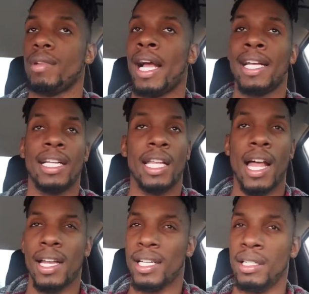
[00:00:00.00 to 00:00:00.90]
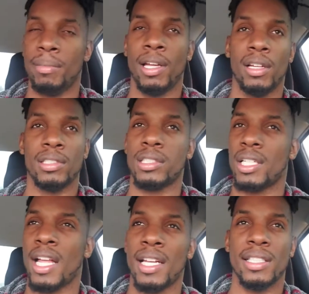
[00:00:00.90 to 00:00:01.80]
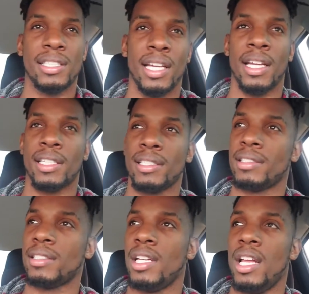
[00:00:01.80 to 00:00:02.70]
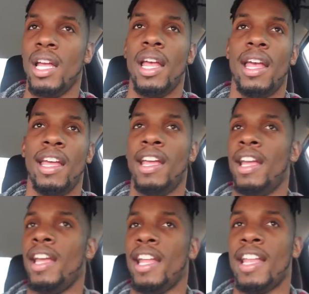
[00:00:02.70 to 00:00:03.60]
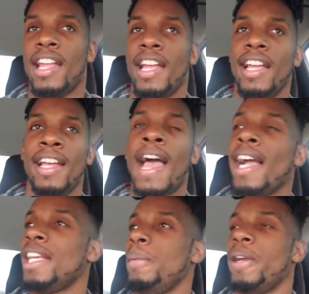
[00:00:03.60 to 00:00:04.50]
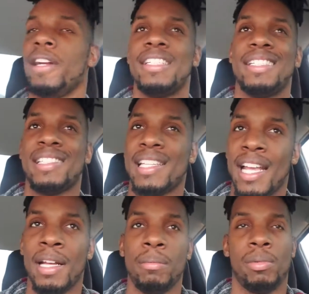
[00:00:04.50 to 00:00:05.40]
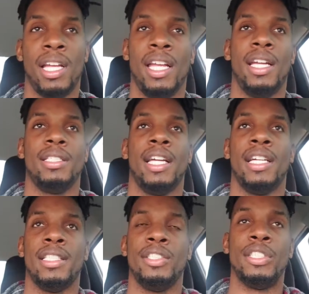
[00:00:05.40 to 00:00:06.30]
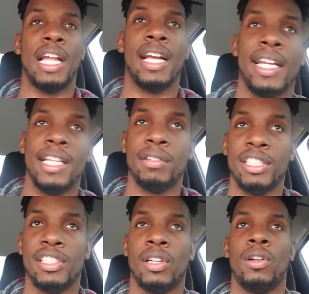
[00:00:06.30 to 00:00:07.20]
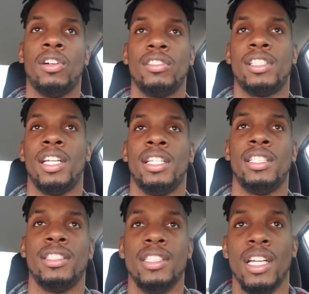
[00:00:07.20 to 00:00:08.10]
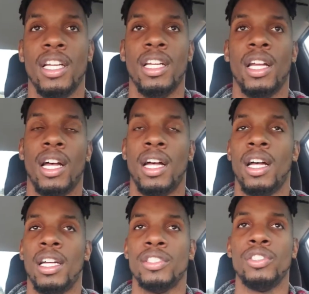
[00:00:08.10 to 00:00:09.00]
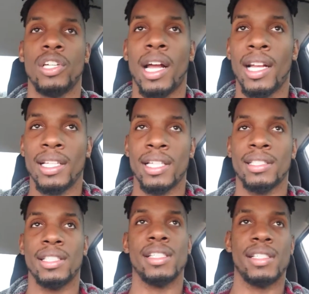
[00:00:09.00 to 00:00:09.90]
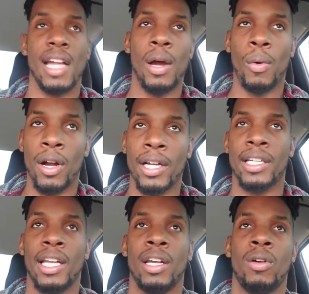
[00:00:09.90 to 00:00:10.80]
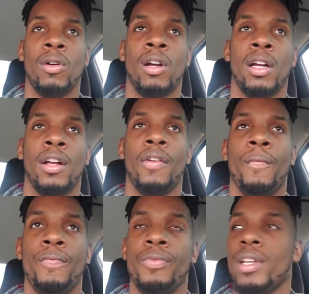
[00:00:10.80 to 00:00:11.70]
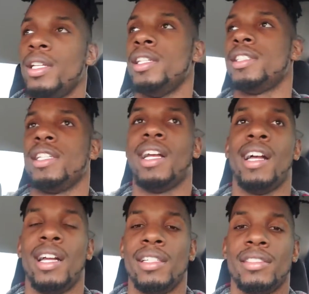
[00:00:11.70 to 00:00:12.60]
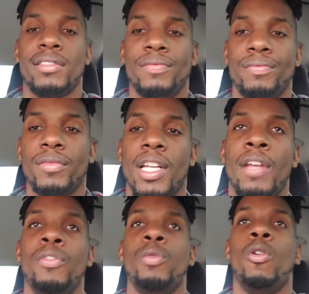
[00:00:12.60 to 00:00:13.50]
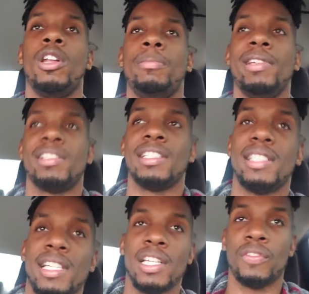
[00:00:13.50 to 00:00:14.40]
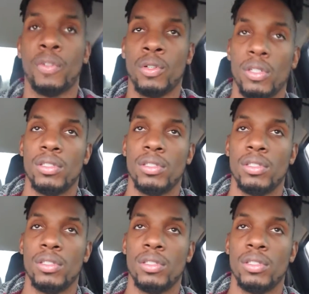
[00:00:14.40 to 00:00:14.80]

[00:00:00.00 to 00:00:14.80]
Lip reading: I get a lot of emails and a lot of texts, and yeah, I keep hearing the same thing, that you're not getting results, and you tried this and it's not working. Or listen, guys, if you want to be successful